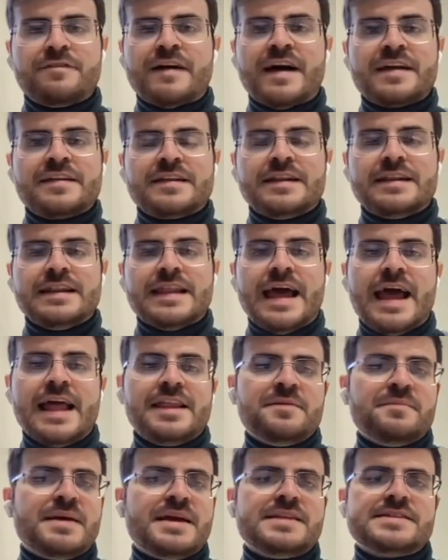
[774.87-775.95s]
final
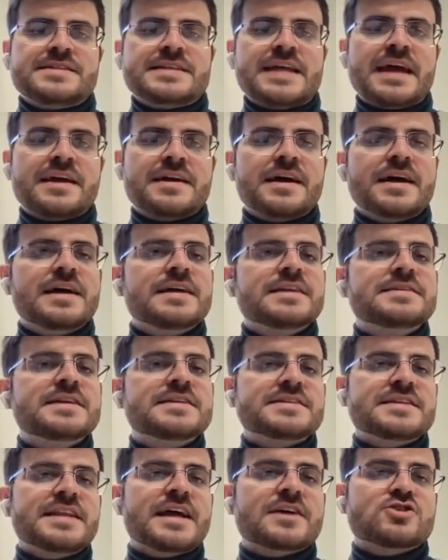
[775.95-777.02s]
elements like
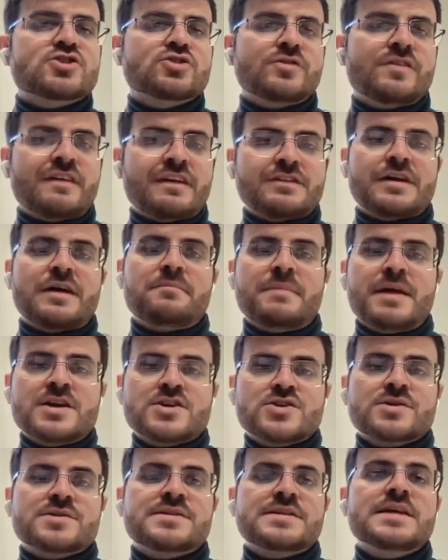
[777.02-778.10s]
the selection of outcome
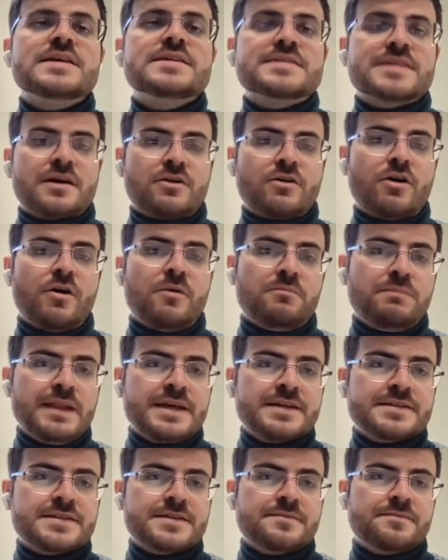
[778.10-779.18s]
measures. It's a
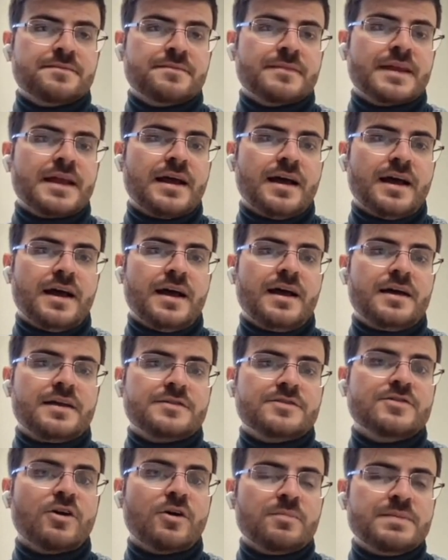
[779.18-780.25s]
complex
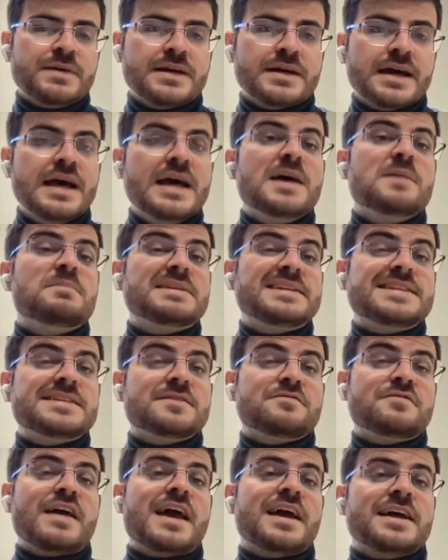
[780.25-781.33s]
topic, but
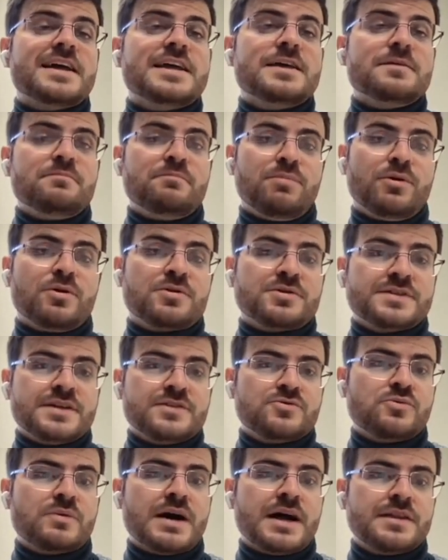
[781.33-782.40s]
it's a very
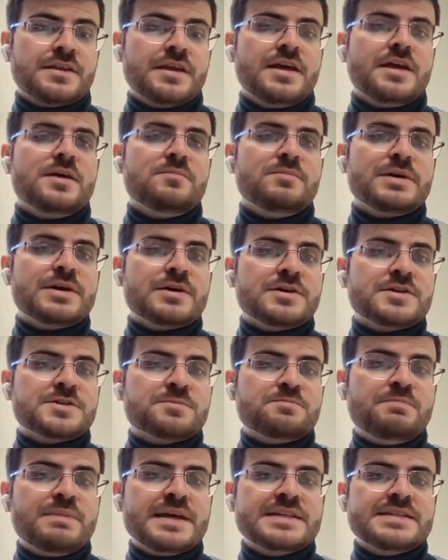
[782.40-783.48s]
important one
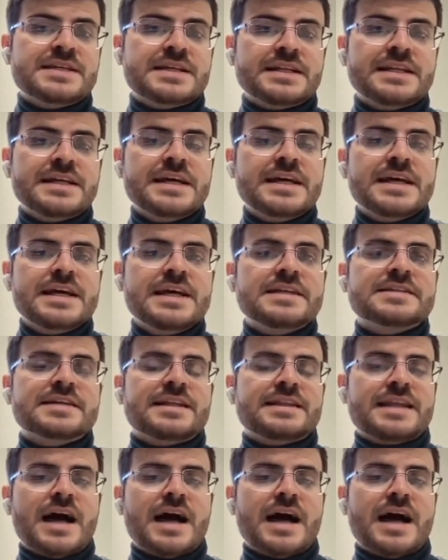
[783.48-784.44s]
because basically it